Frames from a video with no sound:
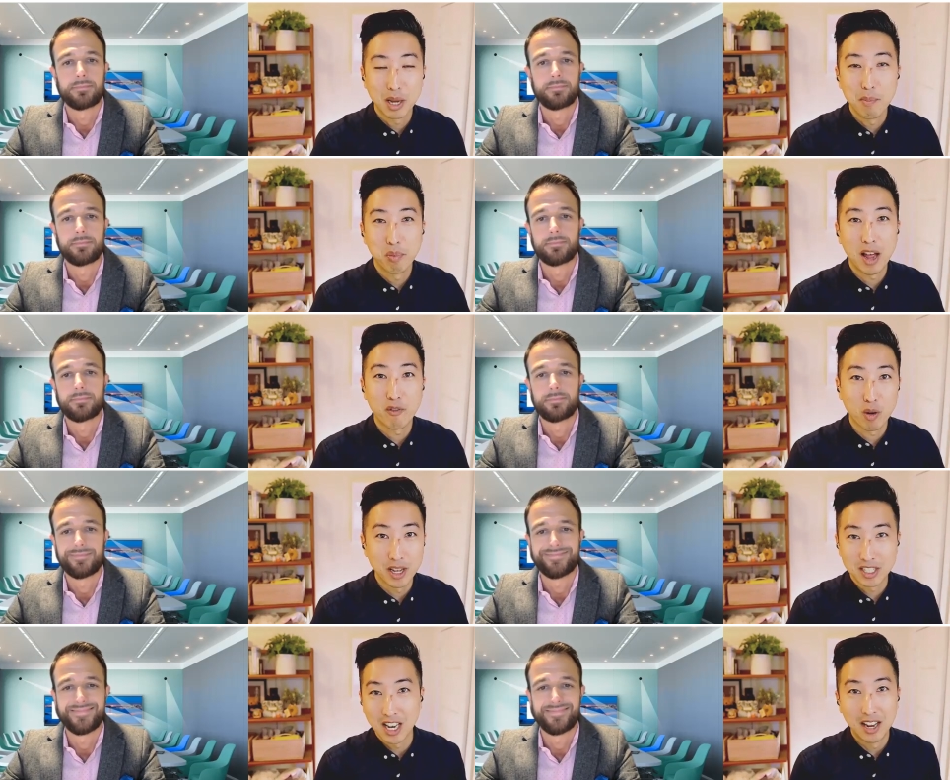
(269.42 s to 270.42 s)
Speaker 1: some platform
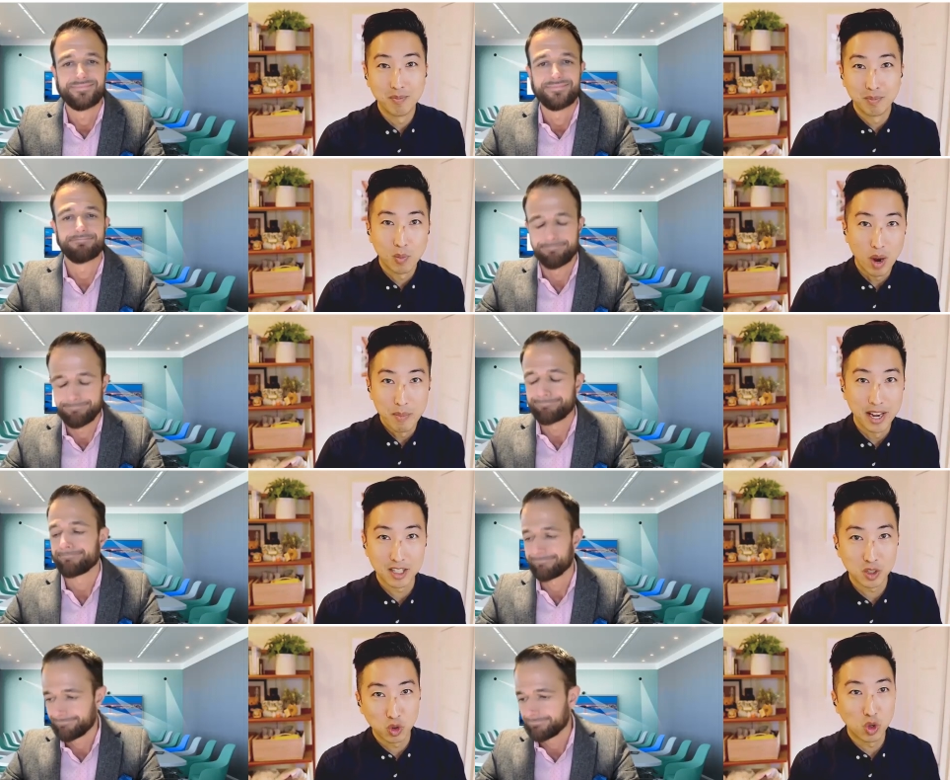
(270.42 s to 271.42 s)
that's not
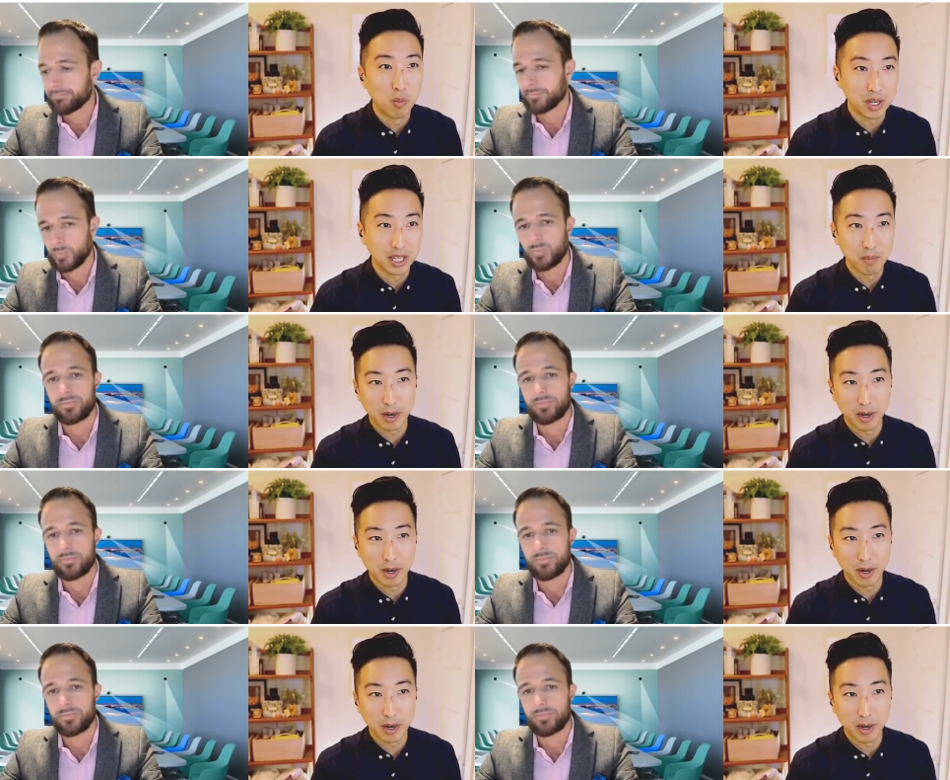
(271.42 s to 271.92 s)
WebEx, Google Meet,